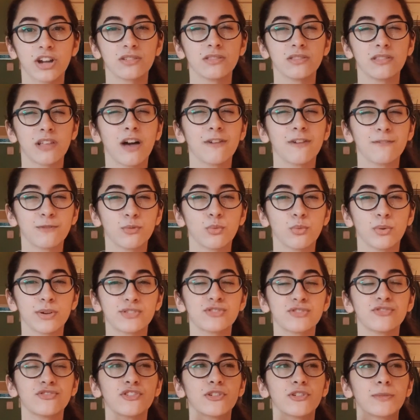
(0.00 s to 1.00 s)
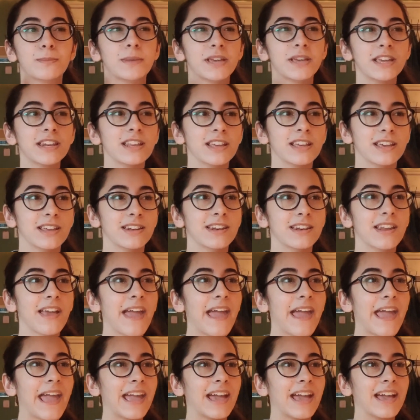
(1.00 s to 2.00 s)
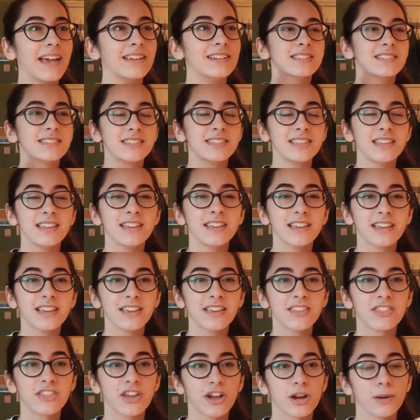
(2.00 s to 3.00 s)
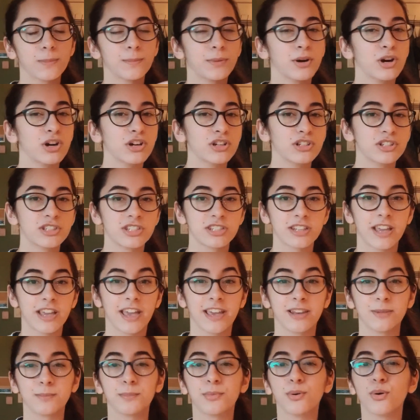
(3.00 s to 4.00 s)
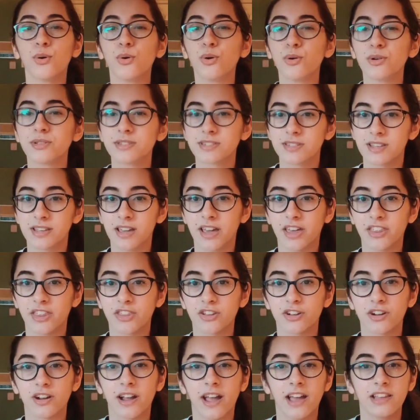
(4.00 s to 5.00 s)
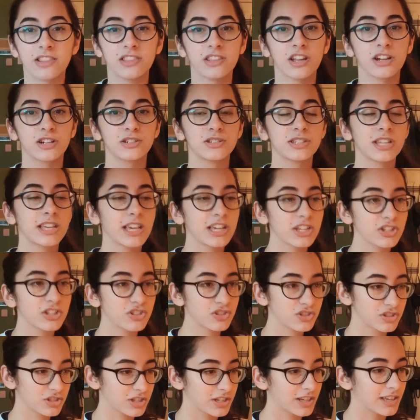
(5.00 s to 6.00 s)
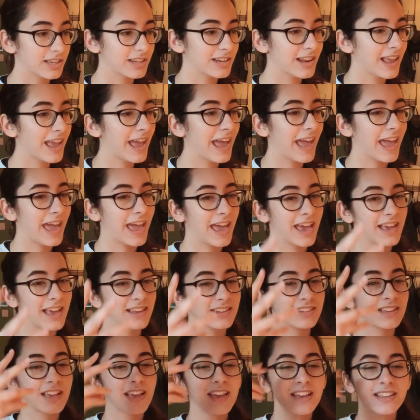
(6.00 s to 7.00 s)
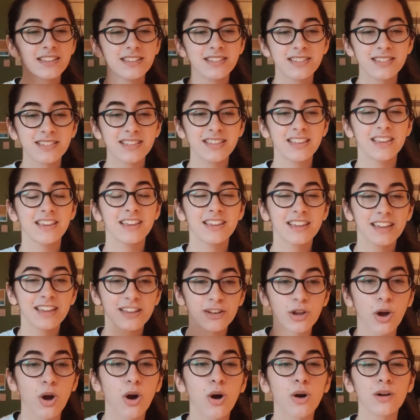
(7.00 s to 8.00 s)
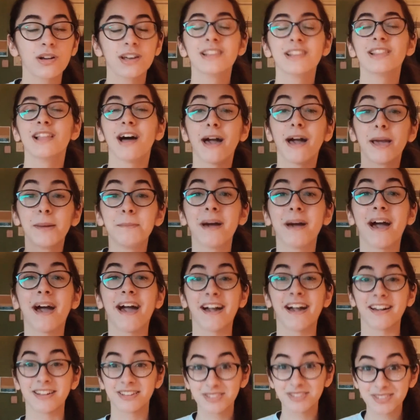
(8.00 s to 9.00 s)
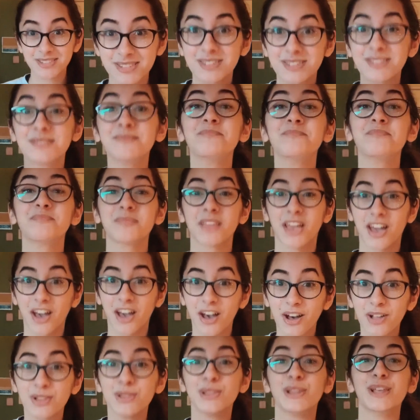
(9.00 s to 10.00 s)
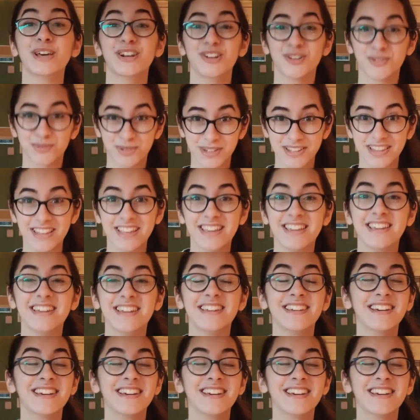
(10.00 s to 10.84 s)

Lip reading: love was forbidden, and seeing their push and pull together and their tension and seeing it all climax literally